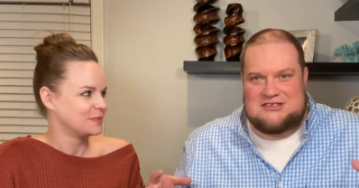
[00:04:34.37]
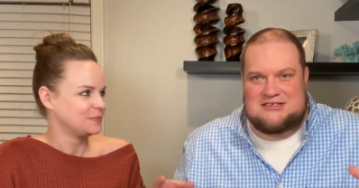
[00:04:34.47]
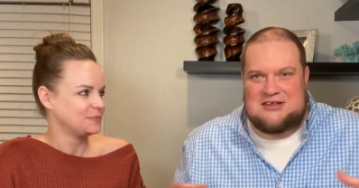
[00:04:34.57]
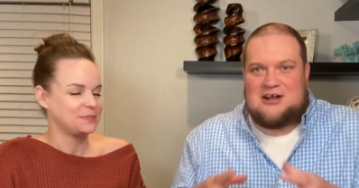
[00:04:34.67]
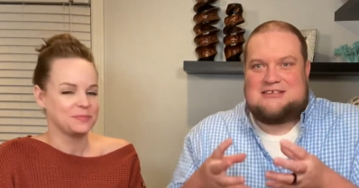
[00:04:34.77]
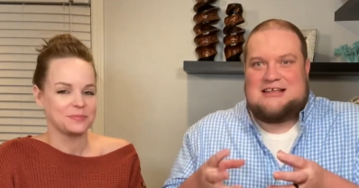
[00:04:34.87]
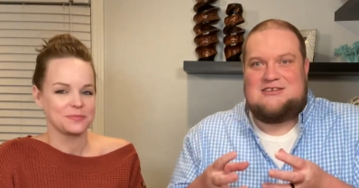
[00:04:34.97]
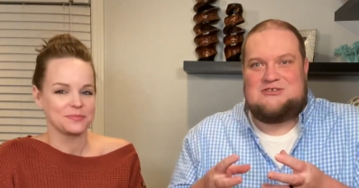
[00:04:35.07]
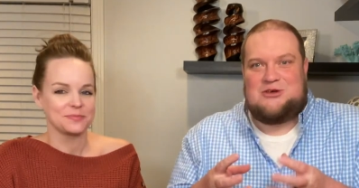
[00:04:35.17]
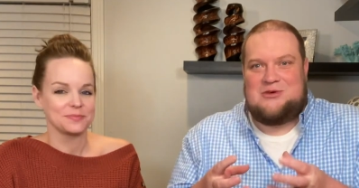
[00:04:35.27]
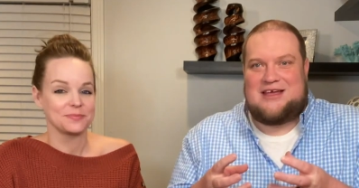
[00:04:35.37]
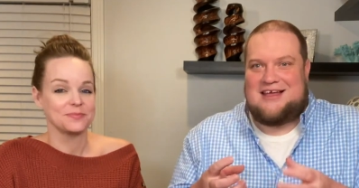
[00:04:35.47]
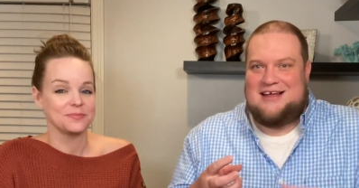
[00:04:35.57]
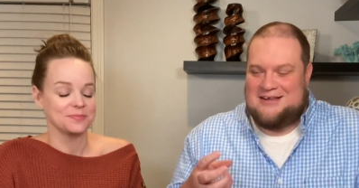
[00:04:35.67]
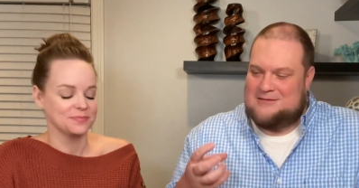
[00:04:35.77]
Speaker 1: sucks into it,
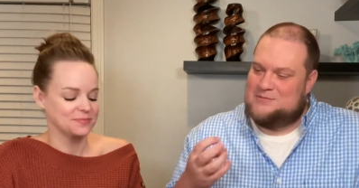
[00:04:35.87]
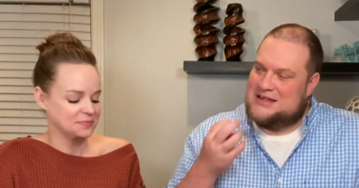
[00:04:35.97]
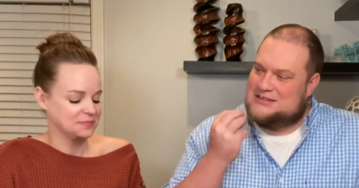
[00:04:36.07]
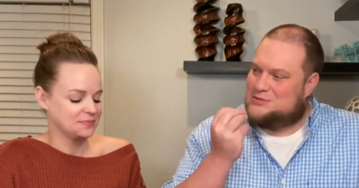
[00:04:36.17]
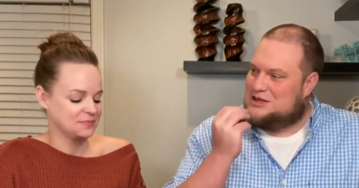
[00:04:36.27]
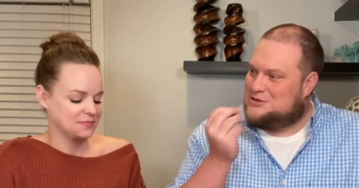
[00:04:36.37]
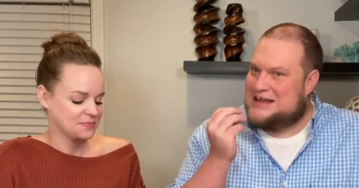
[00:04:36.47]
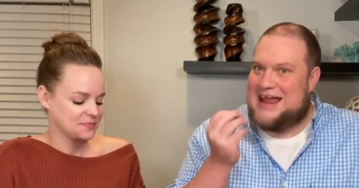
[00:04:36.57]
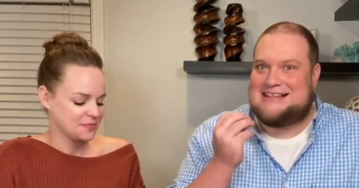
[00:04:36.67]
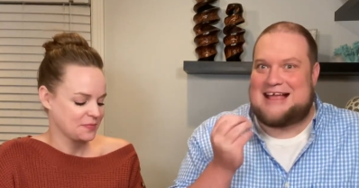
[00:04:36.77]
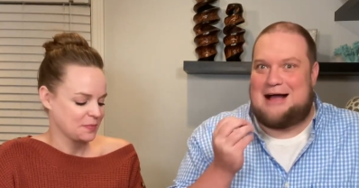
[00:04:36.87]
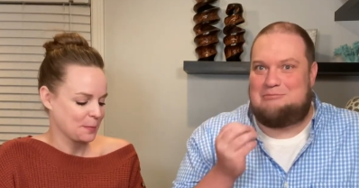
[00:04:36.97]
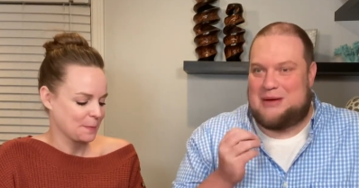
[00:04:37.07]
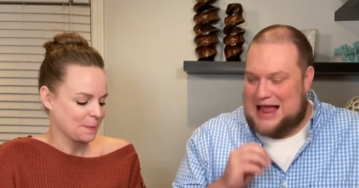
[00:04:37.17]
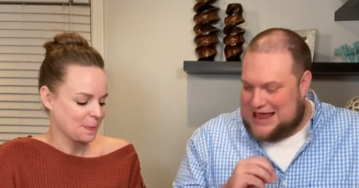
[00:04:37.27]
mm-hmm. and so when you take that
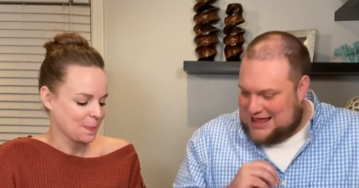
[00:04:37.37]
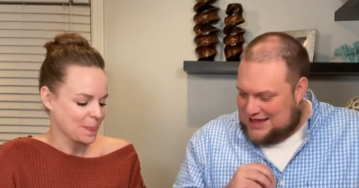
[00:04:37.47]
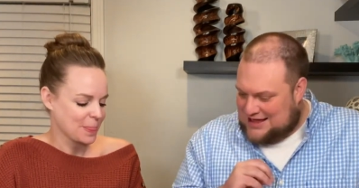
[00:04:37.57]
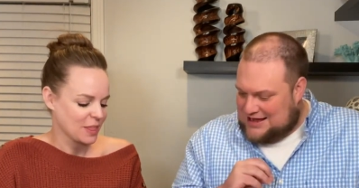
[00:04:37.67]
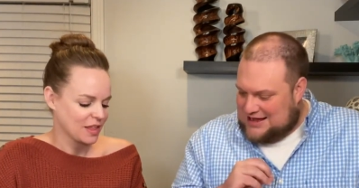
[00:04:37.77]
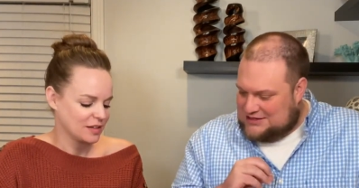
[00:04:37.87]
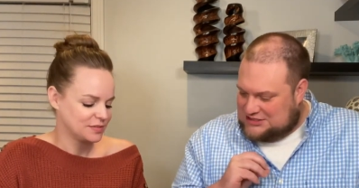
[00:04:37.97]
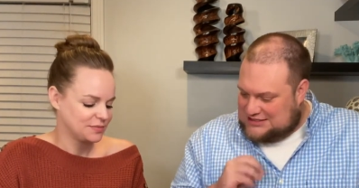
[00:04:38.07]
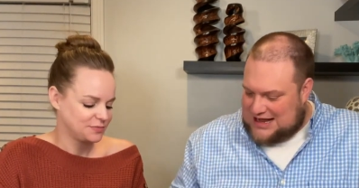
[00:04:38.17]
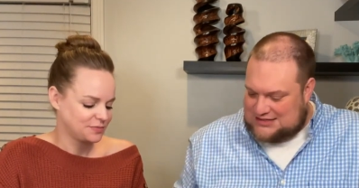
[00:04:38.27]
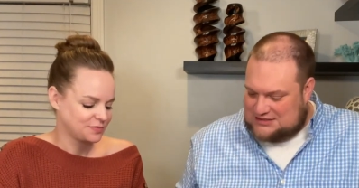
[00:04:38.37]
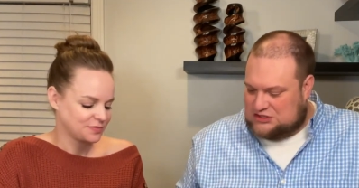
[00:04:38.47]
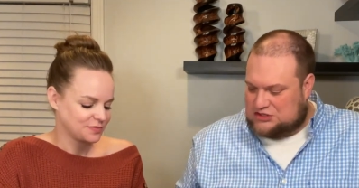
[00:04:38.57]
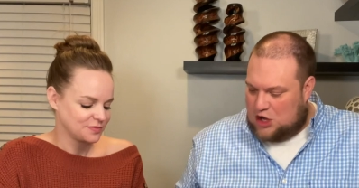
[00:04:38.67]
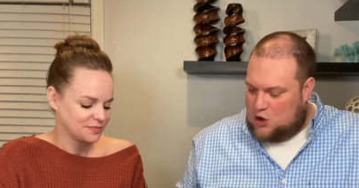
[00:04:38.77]
bite, it just has
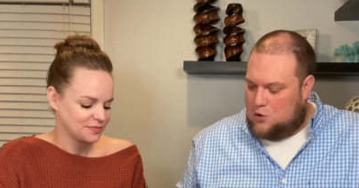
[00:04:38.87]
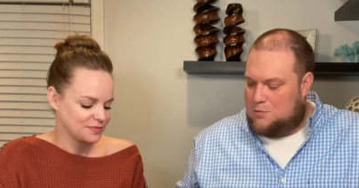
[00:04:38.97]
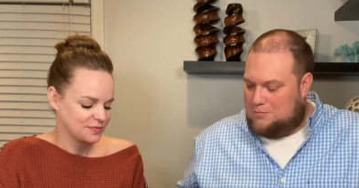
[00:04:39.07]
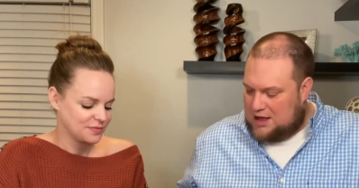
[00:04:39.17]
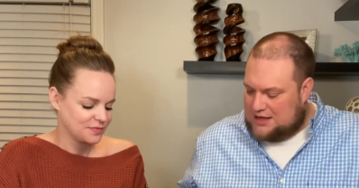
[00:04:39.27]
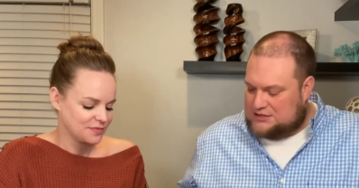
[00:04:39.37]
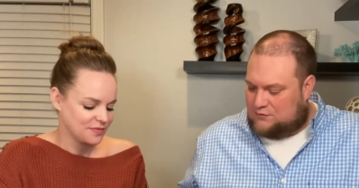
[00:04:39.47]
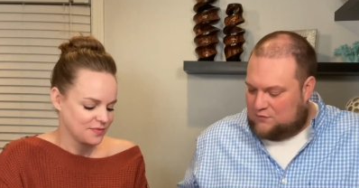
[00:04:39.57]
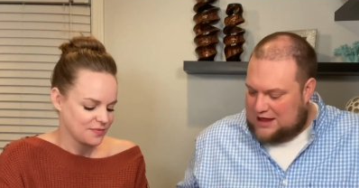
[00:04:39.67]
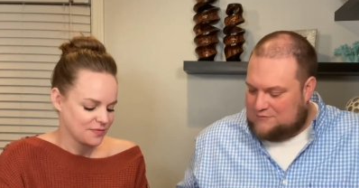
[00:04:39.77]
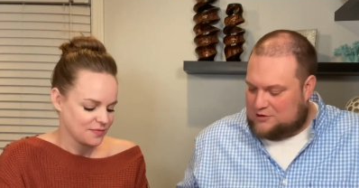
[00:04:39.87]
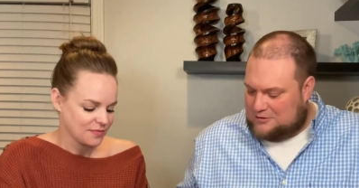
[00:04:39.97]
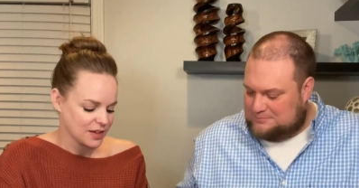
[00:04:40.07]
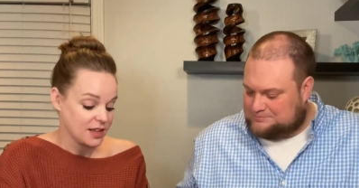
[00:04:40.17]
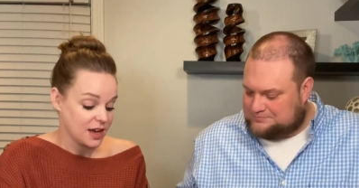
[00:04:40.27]
so much flavor.
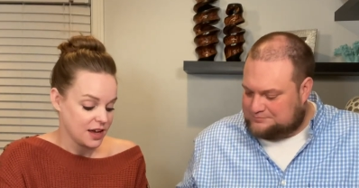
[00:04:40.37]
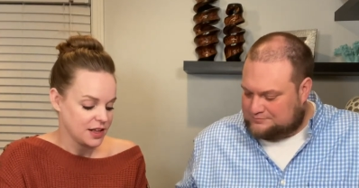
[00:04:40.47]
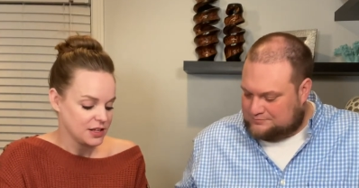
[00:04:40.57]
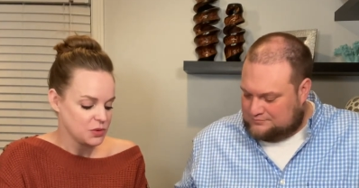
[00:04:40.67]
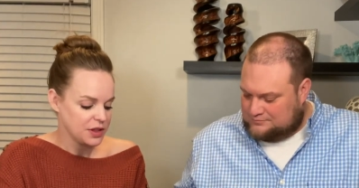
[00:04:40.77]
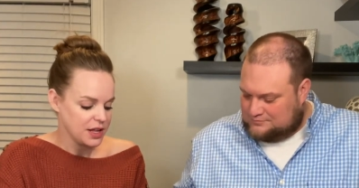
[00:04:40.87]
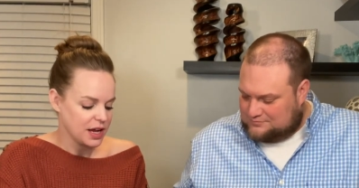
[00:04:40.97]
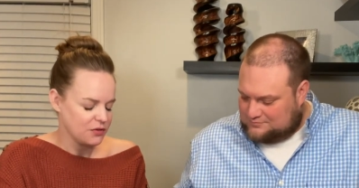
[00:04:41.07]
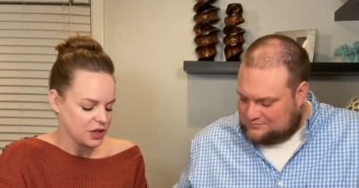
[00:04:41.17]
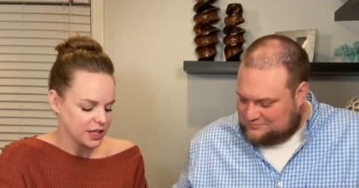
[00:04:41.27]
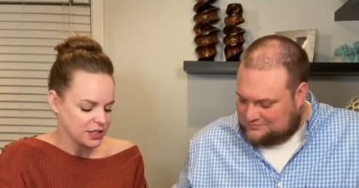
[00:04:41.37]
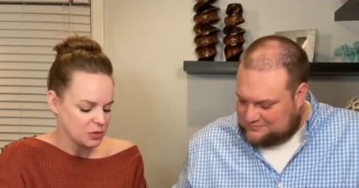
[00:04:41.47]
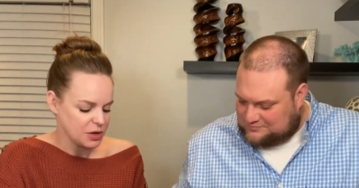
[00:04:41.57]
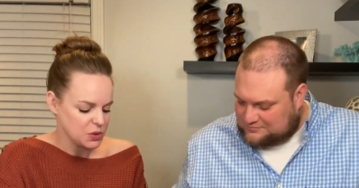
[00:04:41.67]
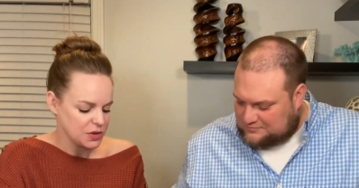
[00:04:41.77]
Speaker 2: Yeah, that's one thing I've realized so
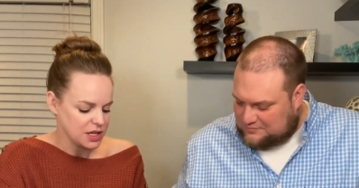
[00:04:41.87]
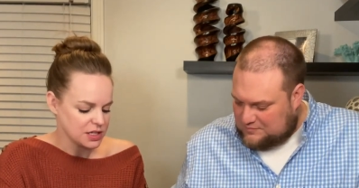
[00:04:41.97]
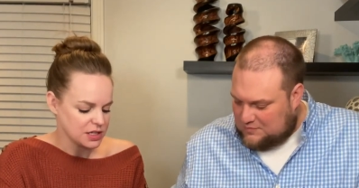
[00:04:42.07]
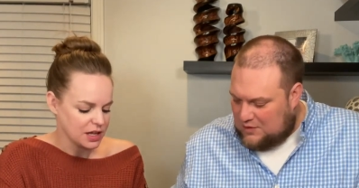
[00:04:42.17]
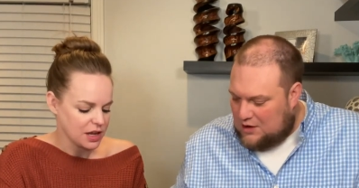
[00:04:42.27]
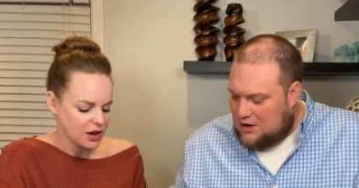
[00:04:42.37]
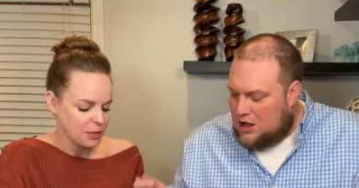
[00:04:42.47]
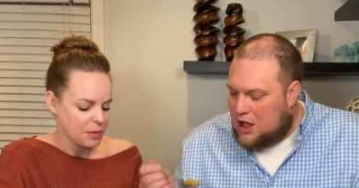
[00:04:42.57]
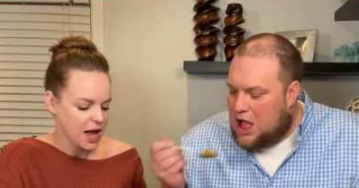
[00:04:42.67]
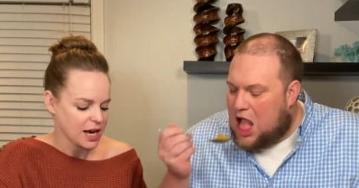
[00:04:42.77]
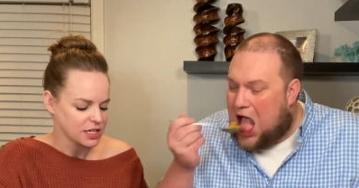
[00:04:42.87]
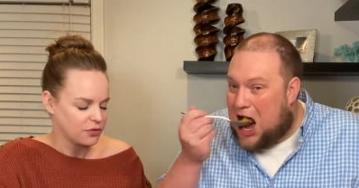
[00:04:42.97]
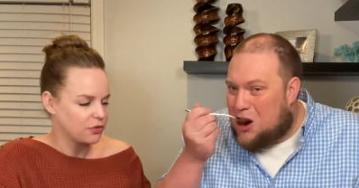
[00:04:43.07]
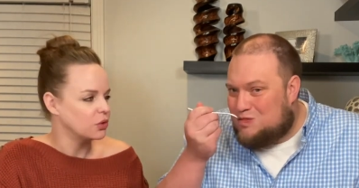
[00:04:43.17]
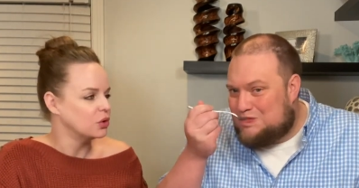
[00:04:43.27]
much with these is they are packed
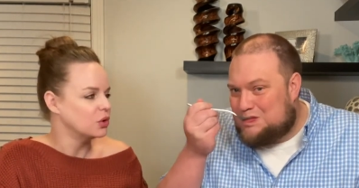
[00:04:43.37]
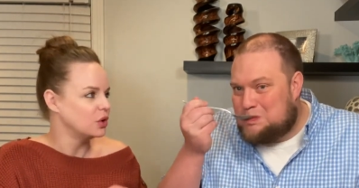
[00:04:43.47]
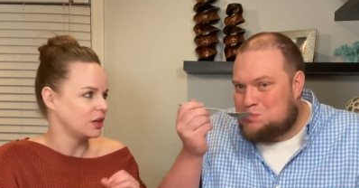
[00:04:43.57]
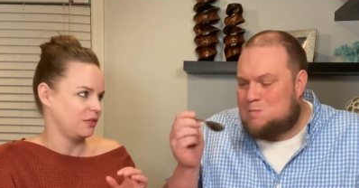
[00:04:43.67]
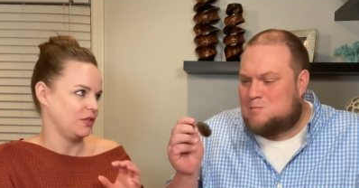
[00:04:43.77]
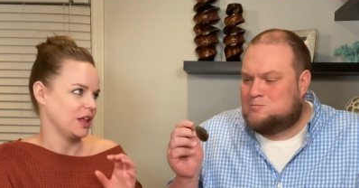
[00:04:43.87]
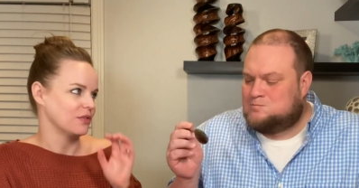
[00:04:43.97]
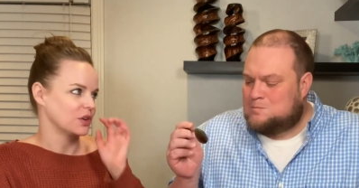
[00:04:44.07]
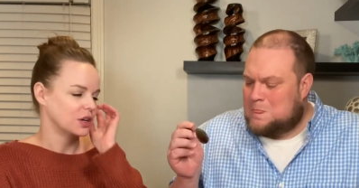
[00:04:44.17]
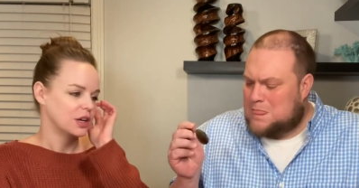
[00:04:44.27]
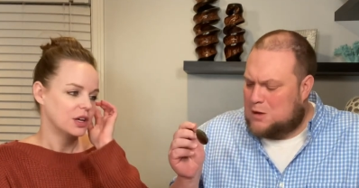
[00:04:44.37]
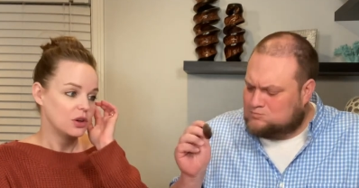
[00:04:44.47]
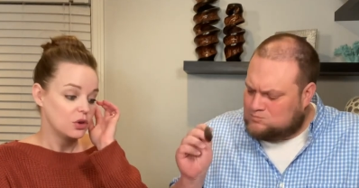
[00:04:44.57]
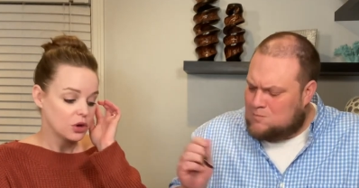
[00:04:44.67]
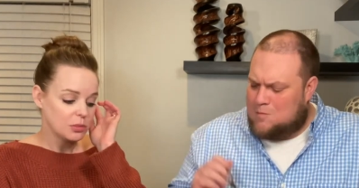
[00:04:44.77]
full of flavor.
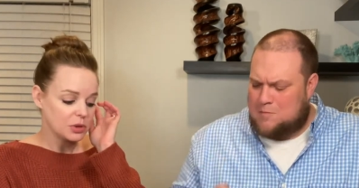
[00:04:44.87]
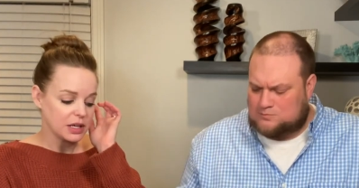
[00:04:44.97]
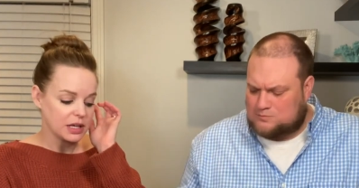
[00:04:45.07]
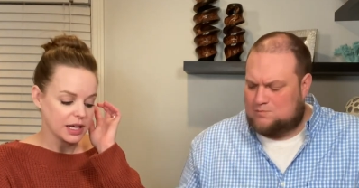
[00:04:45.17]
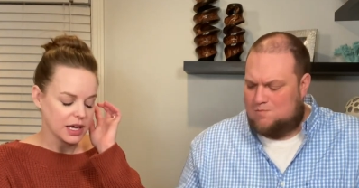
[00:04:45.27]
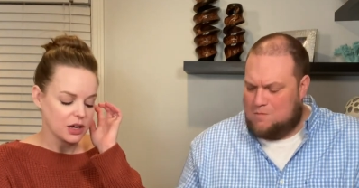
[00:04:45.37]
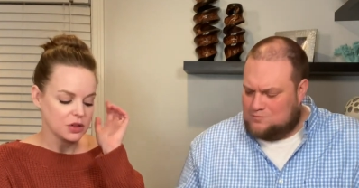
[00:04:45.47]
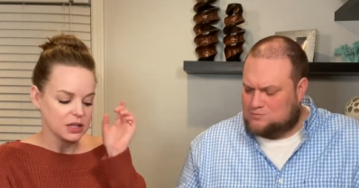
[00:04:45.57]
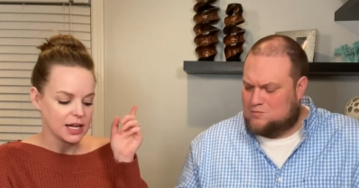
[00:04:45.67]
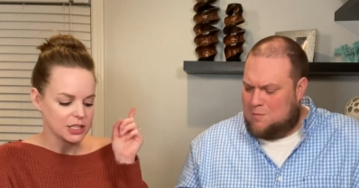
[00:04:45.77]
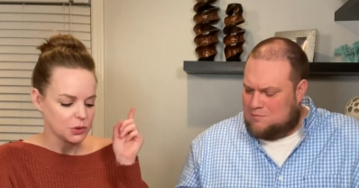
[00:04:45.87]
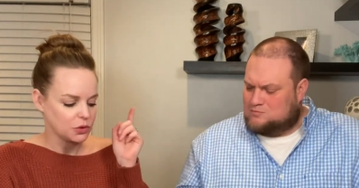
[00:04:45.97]
Mm. Normally, like I know the last one I